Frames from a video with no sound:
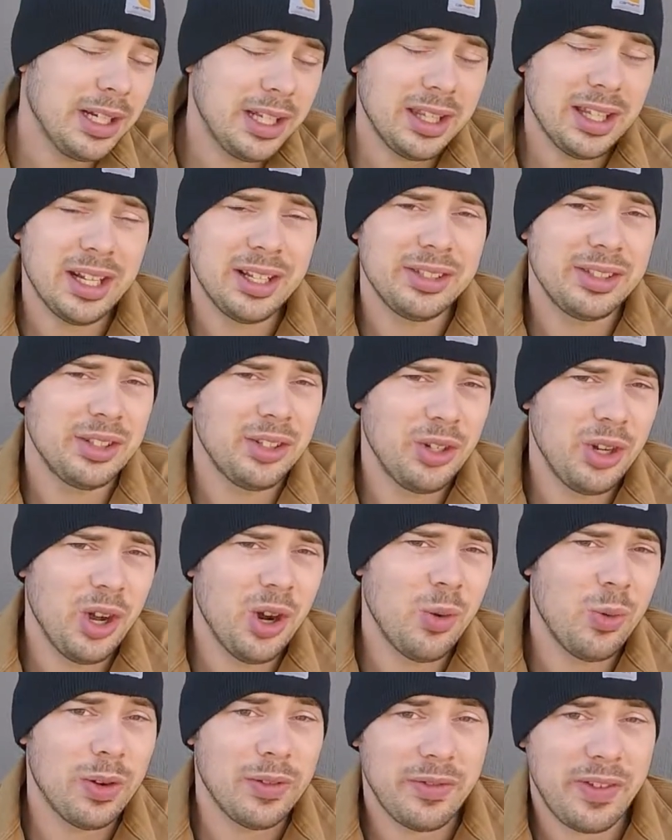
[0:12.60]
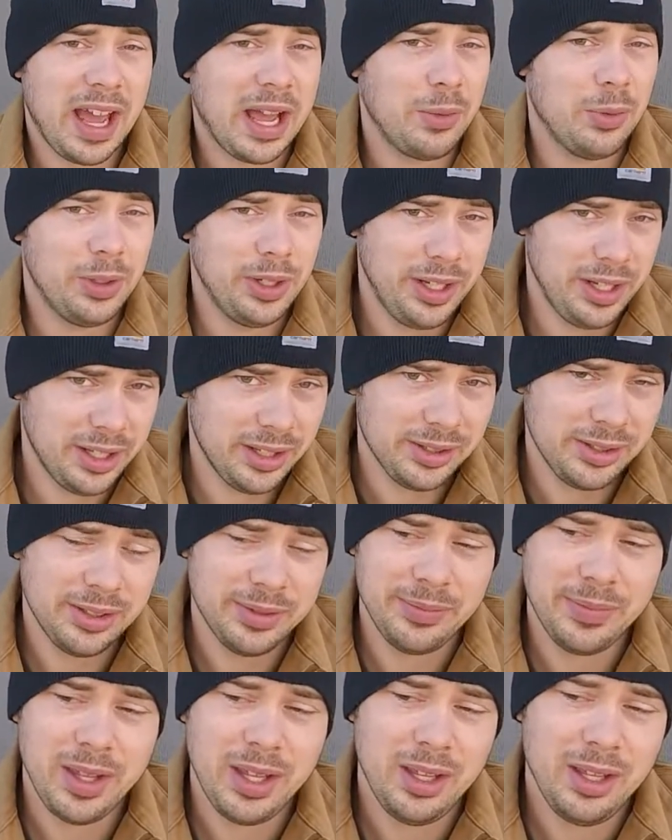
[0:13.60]
that doesn't know what Fatwood is,
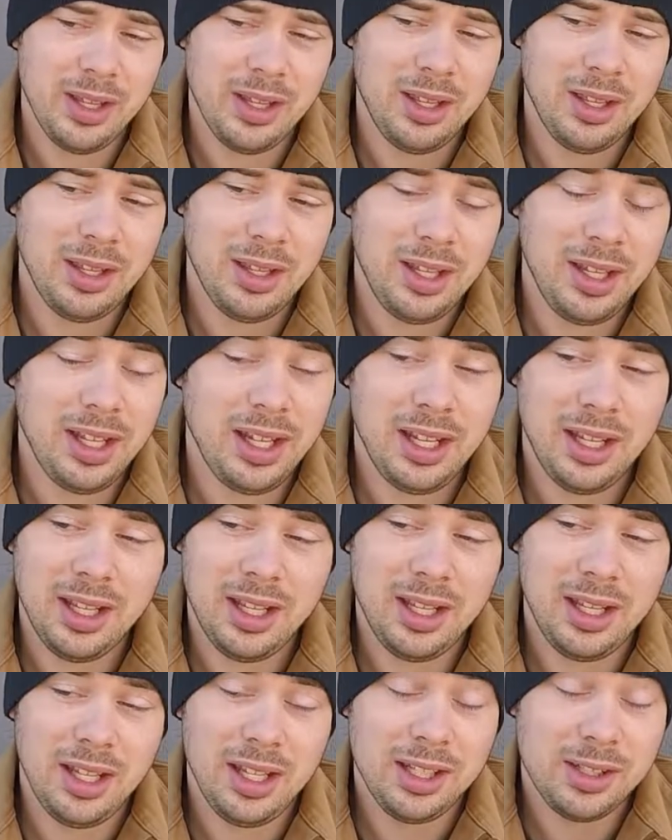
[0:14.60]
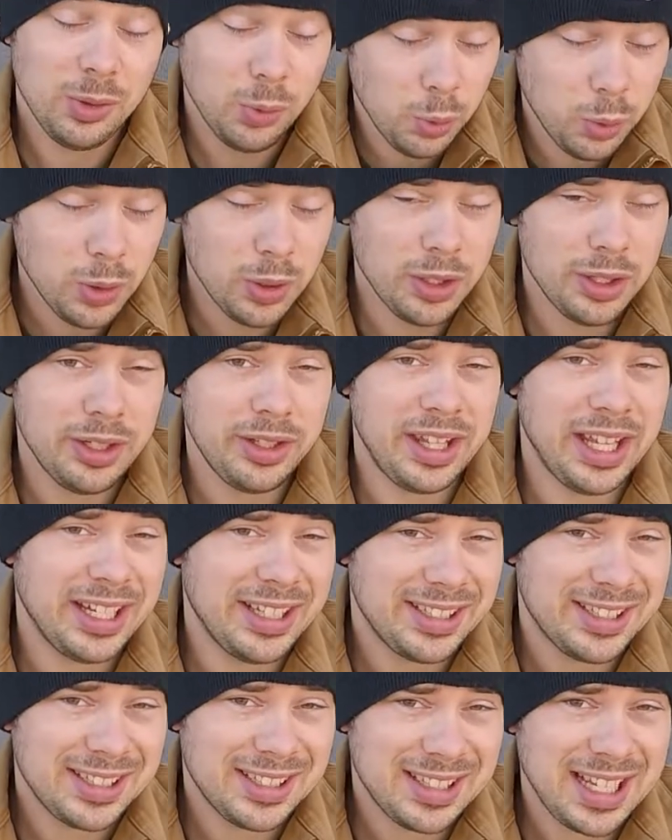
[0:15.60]
it's wood that
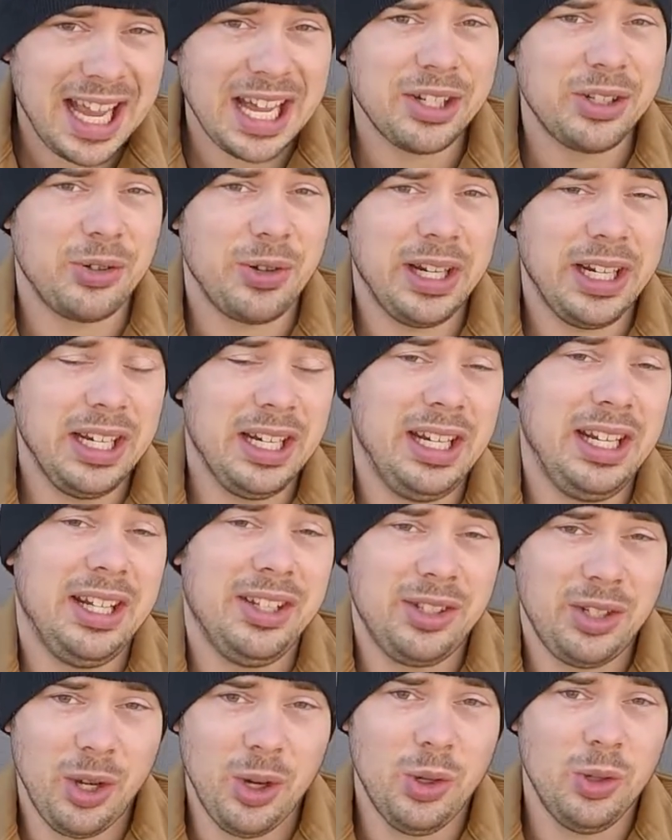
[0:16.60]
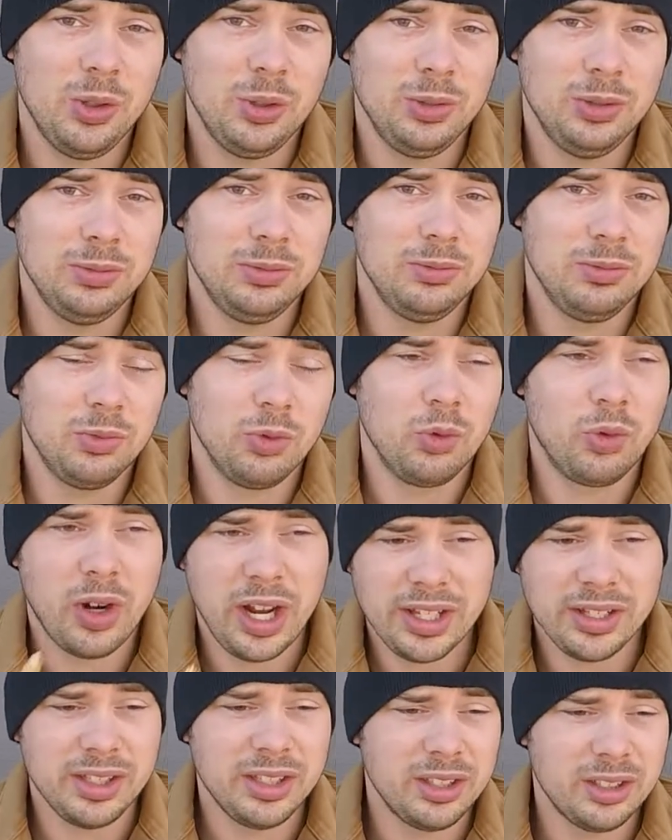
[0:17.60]
is saturated in its own
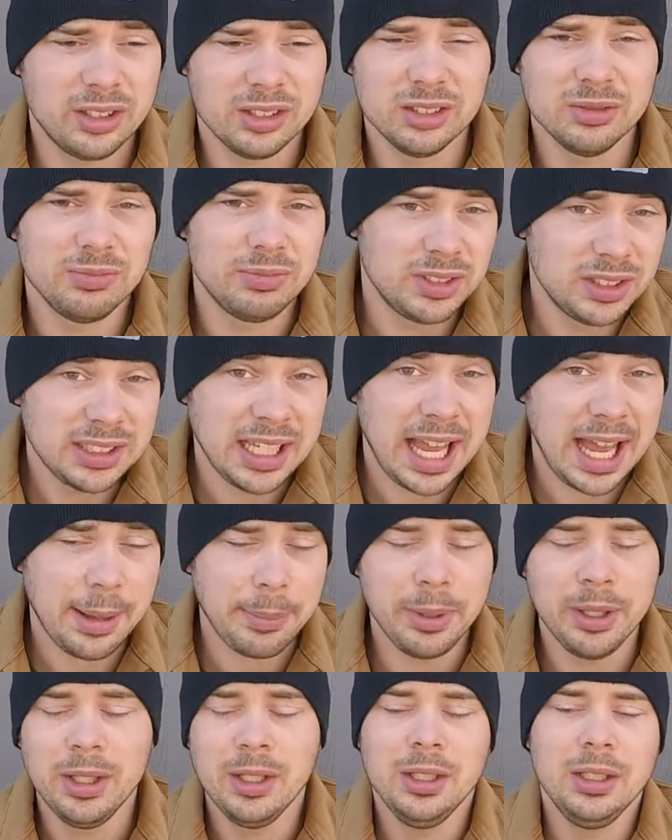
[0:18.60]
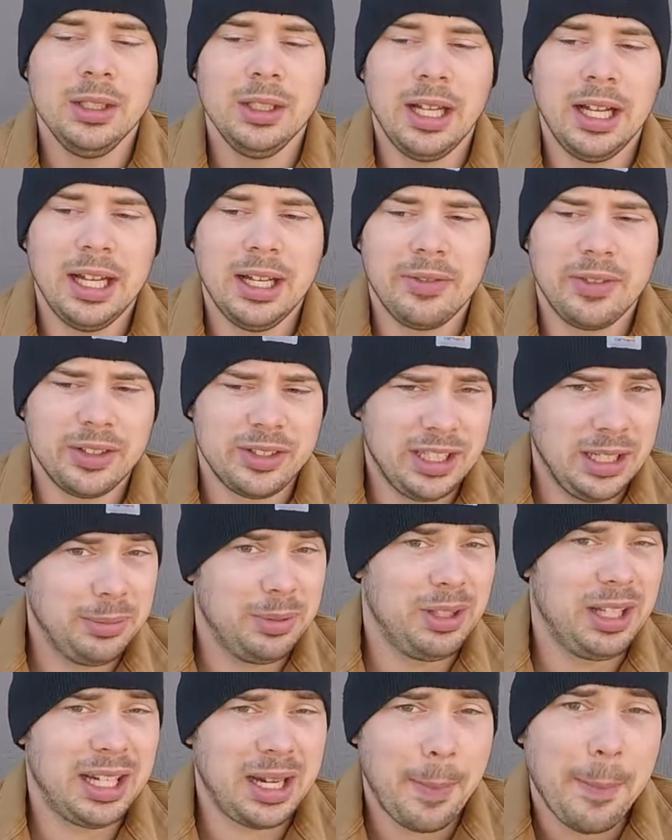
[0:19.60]
resin or sap. Uh, for
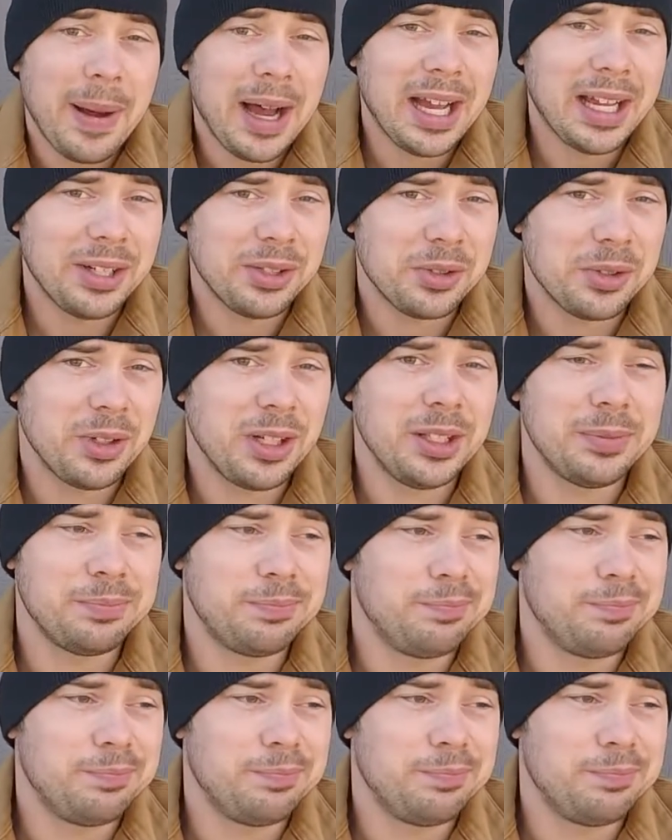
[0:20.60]
example, like a pine tree.